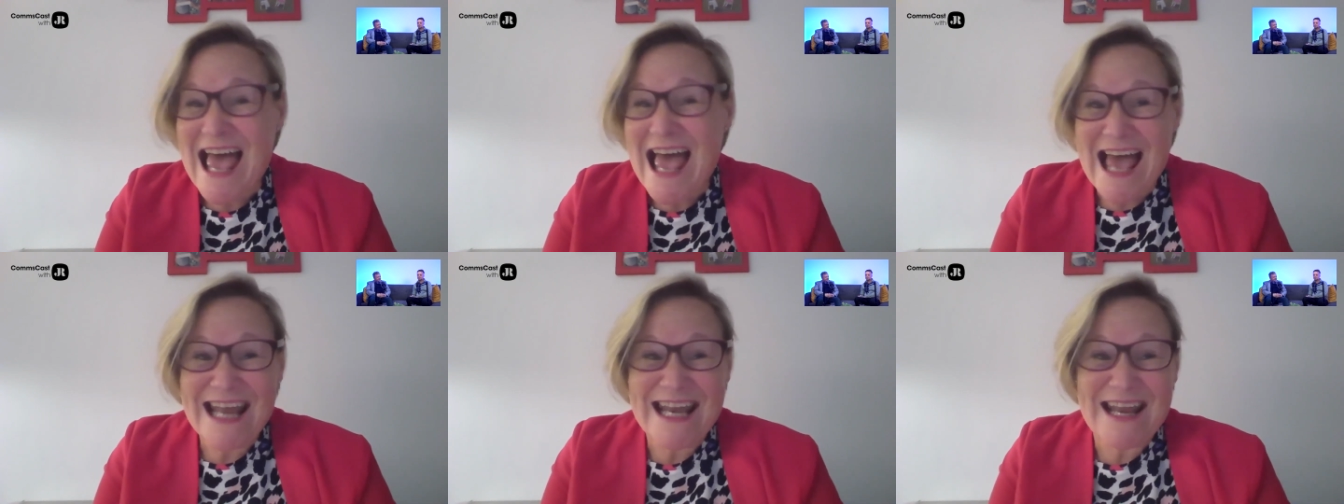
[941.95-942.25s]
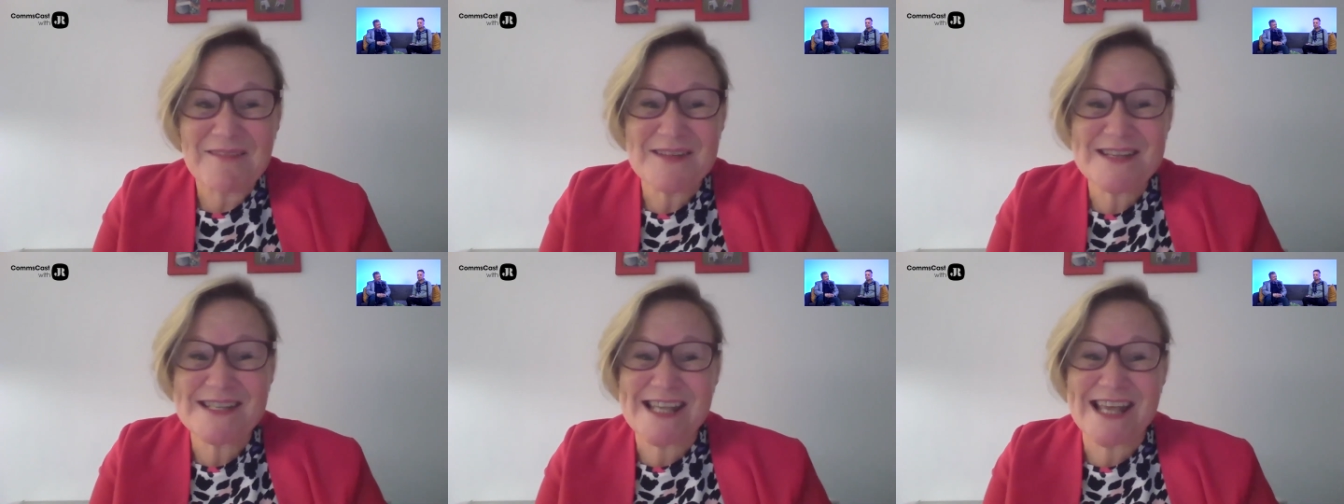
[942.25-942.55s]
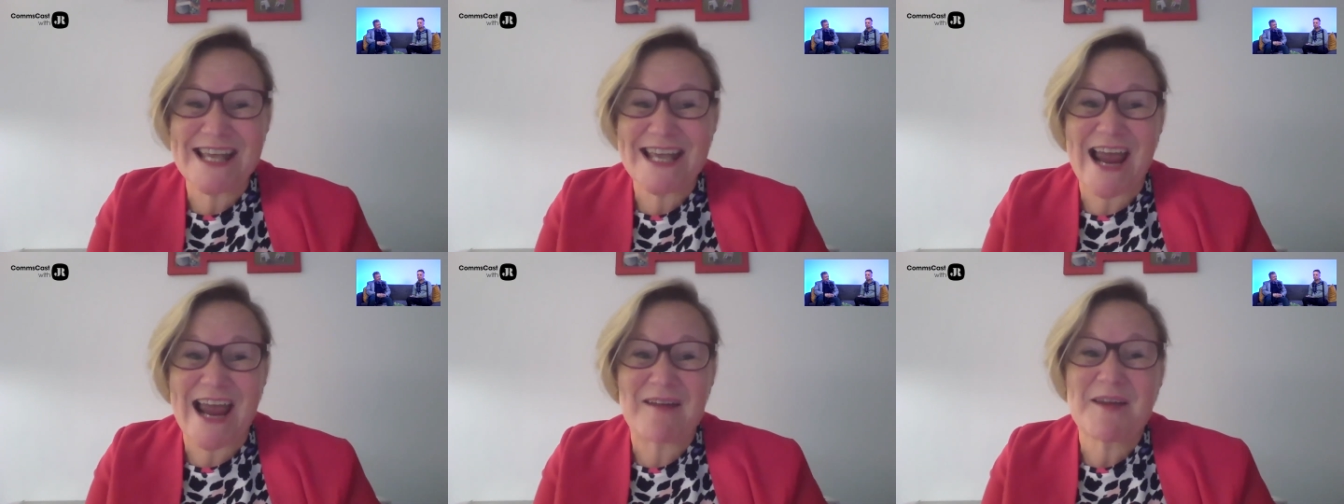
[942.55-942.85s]
And I went, Sir
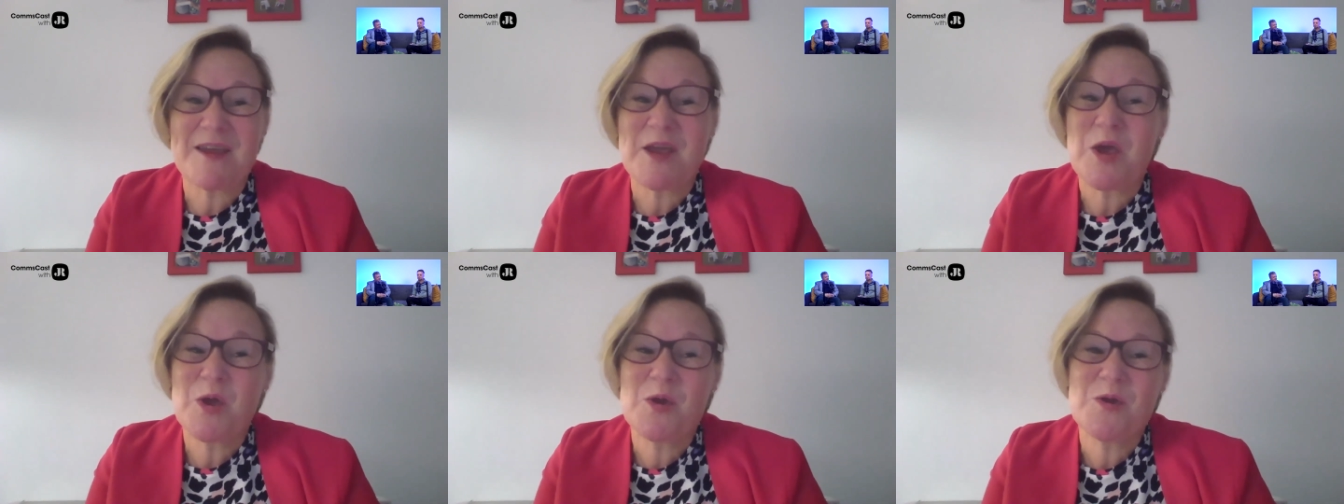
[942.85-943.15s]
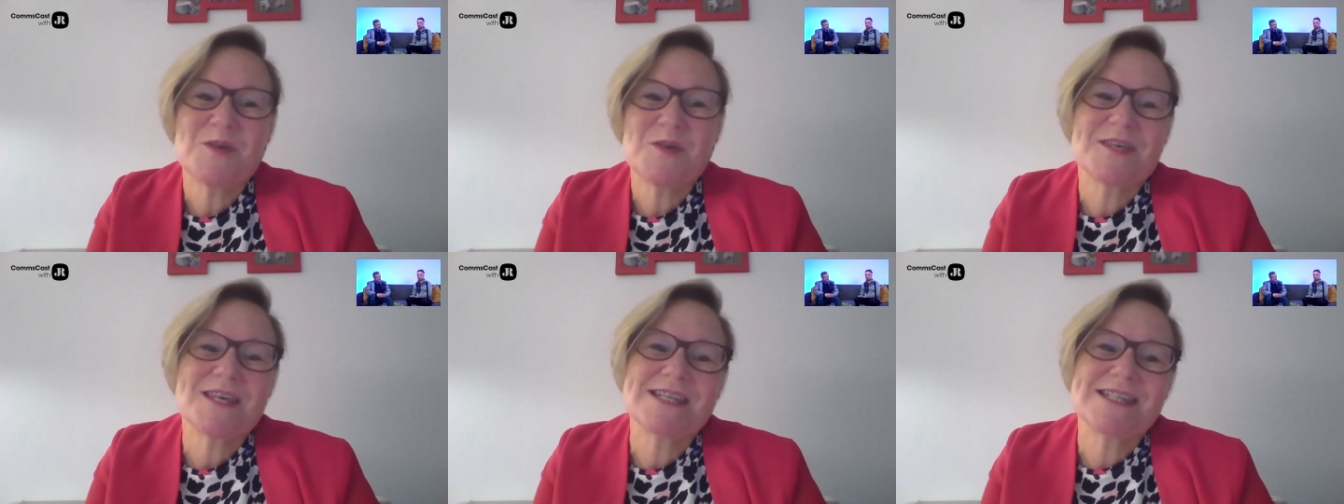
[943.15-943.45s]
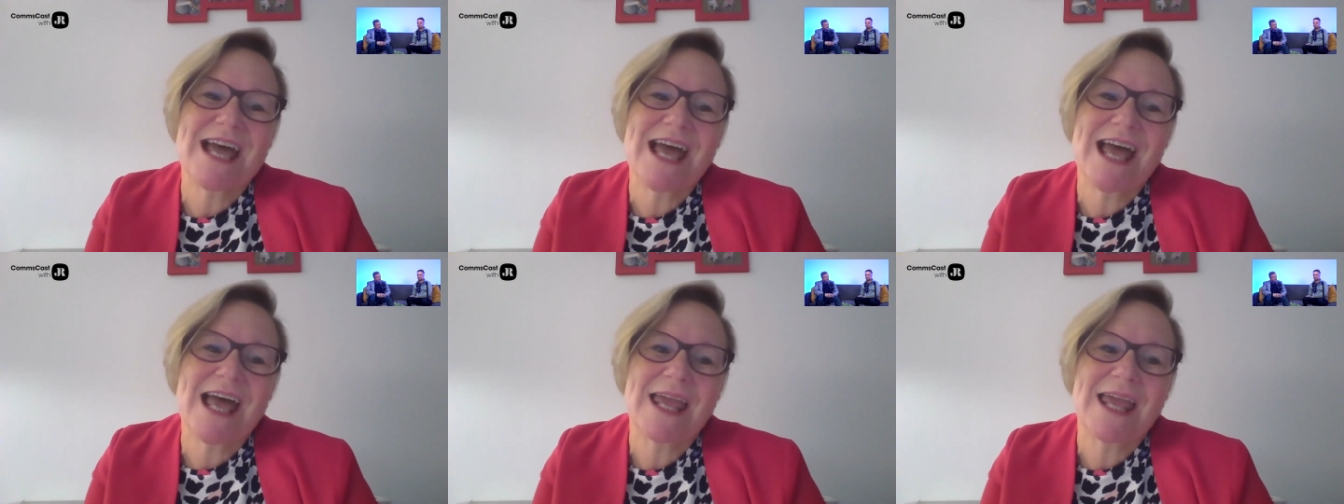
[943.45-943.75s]
Gary, who should
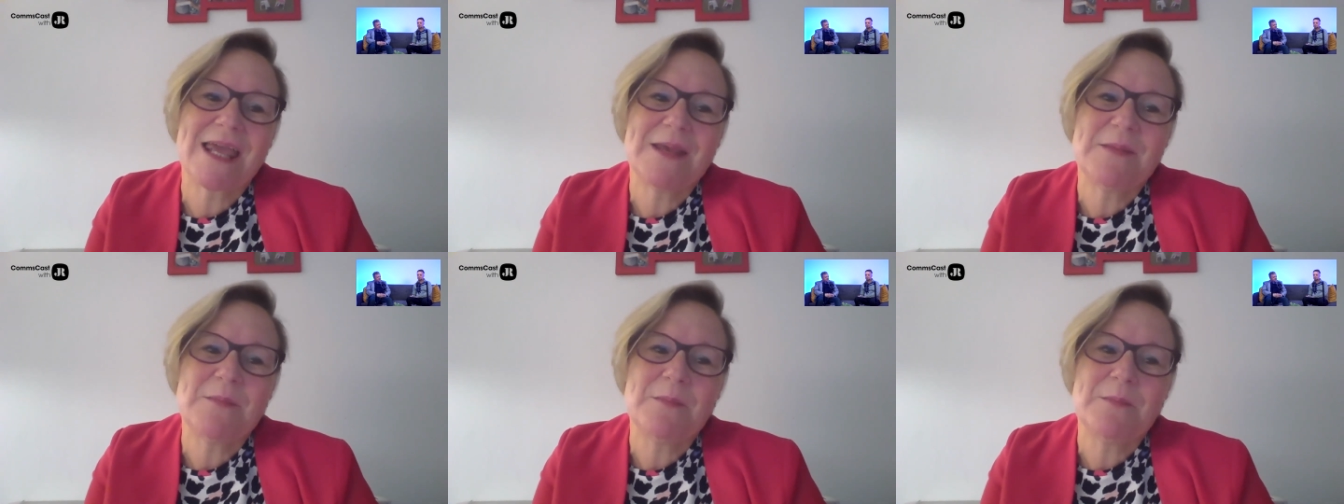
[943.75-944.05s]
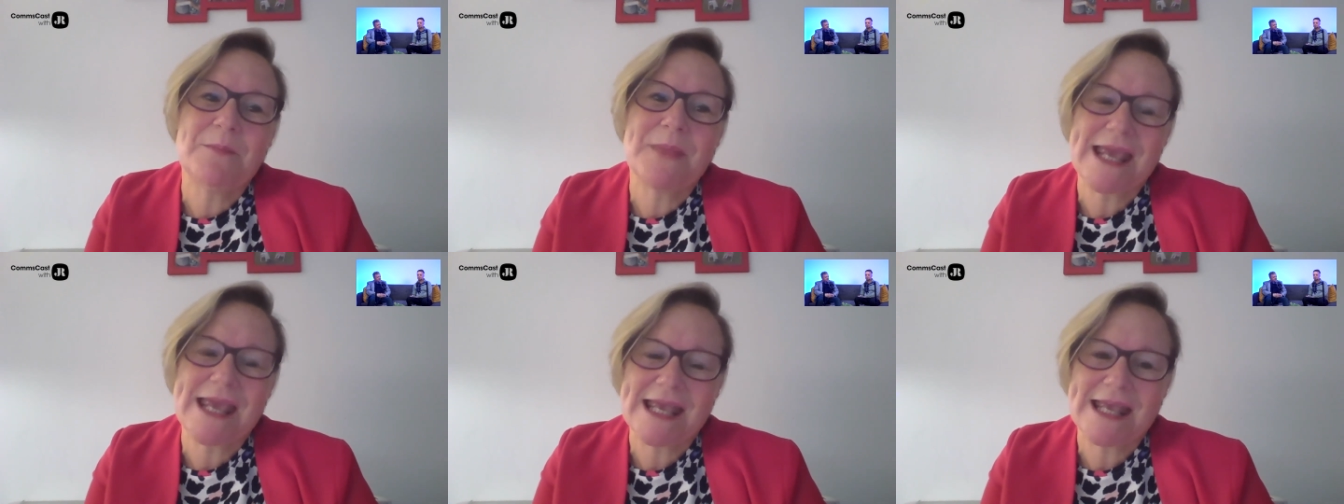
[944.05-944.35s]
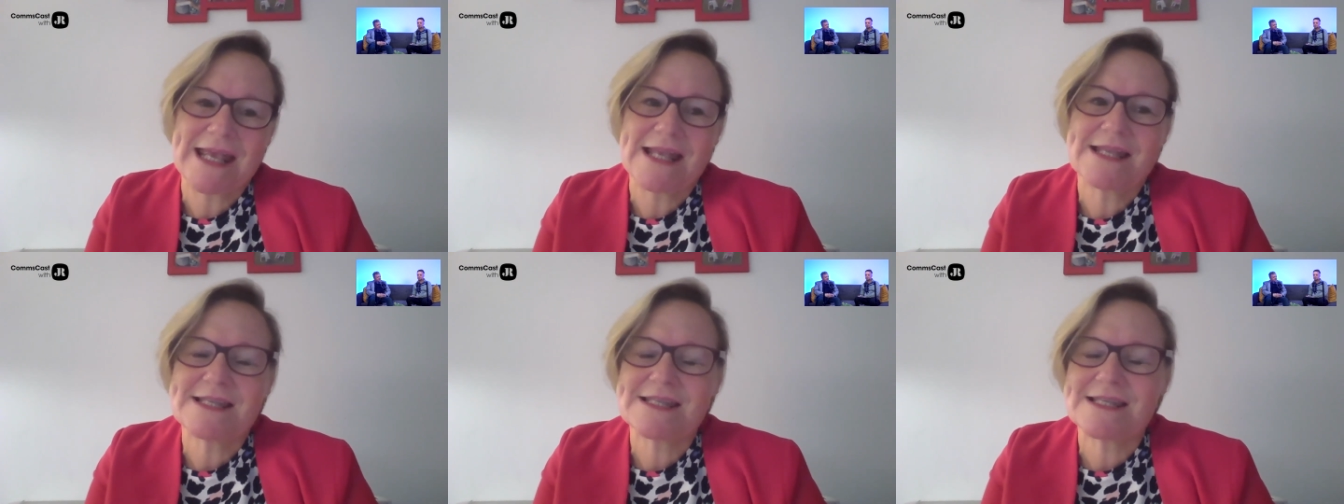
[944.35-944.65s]
I
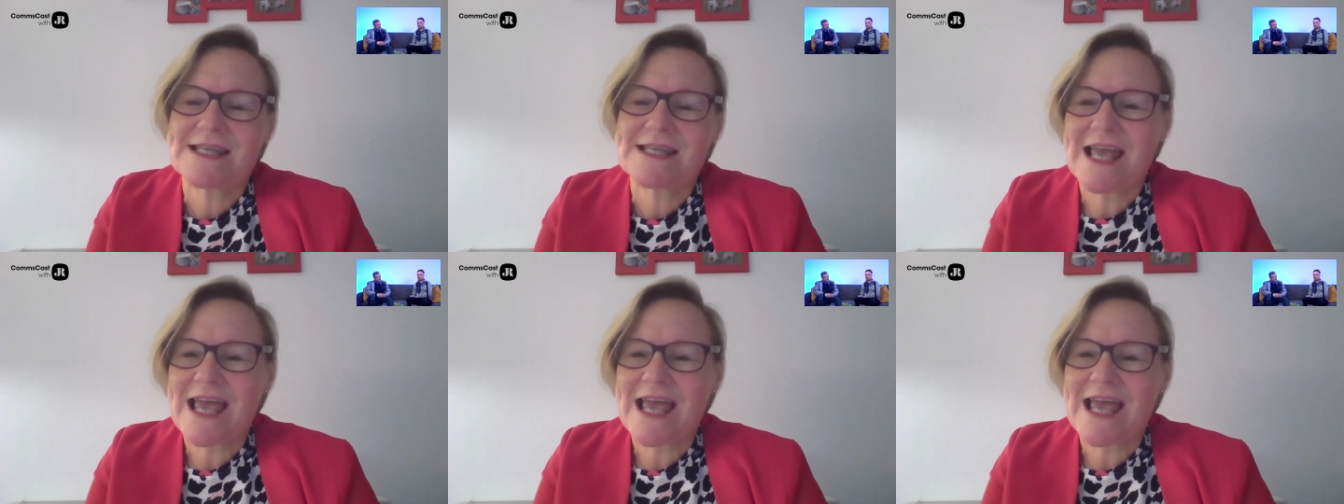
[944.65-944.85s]
meet?